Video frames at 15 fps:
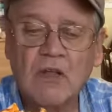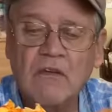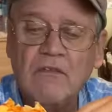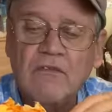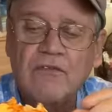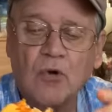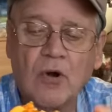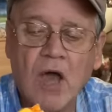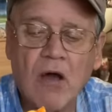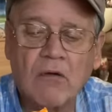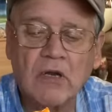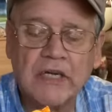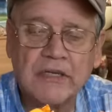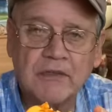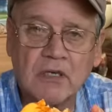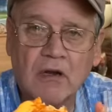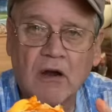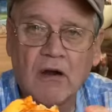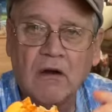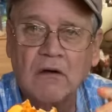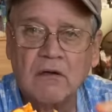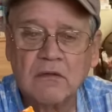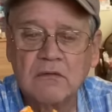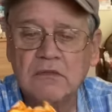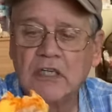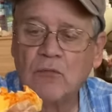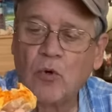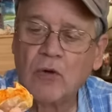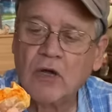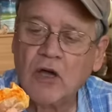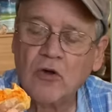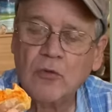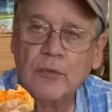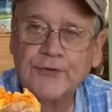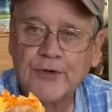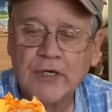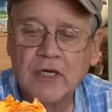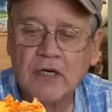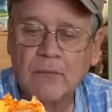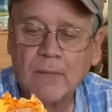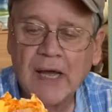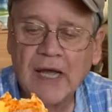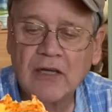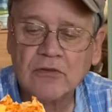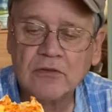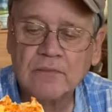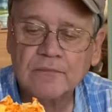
for an all-electric car that won't go but 300 miles.